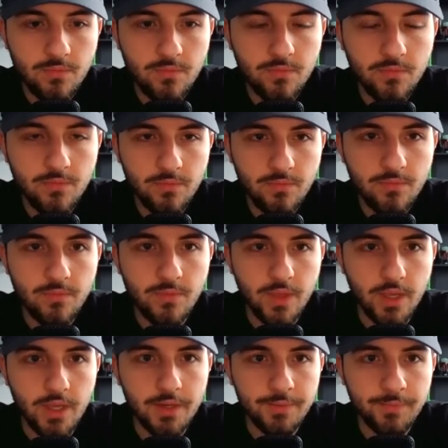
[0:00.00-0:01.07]

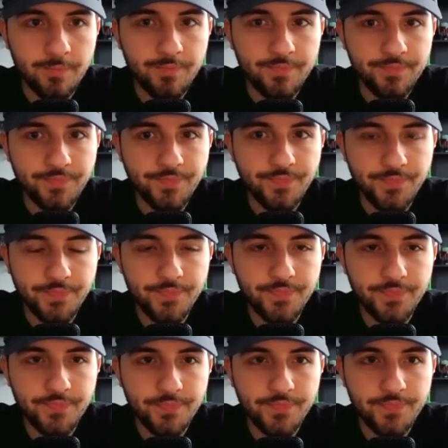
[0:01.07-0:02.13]

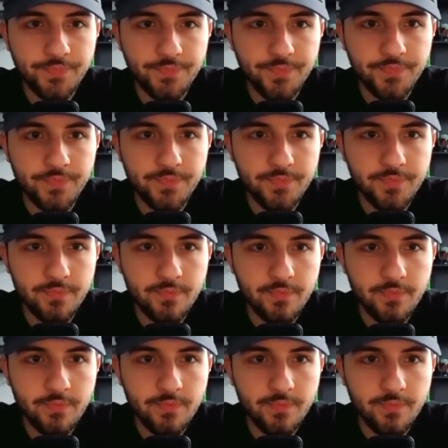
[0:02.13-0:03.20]

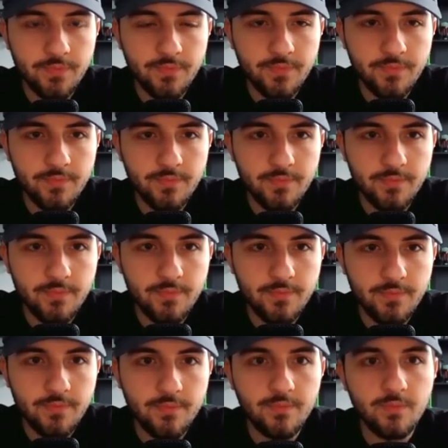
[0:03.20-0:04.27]

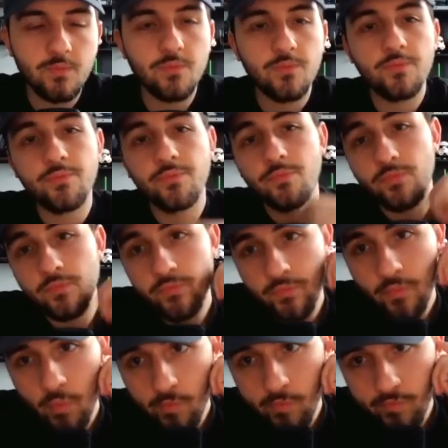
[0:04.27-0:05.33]

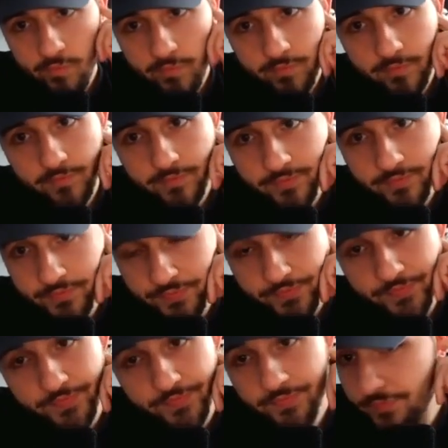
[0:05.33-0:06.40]

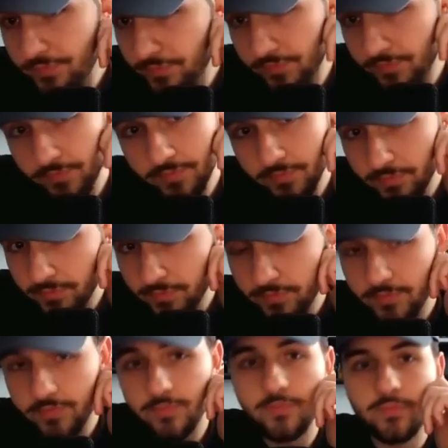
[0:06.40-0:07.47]

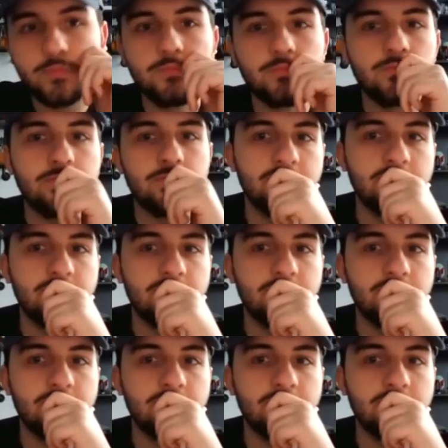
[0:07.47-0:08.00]
No words are spoken by the person on screen.